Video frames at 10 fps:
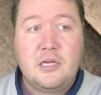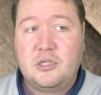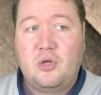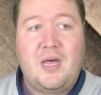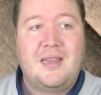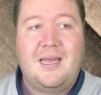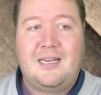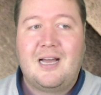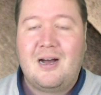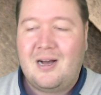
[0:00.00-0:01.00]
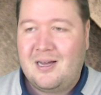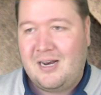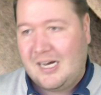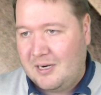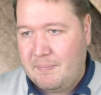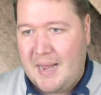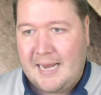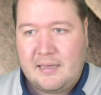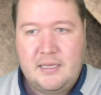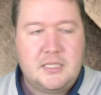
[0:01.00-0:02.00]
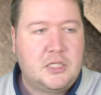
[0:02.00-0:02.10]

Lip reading: so that they can't unpack this.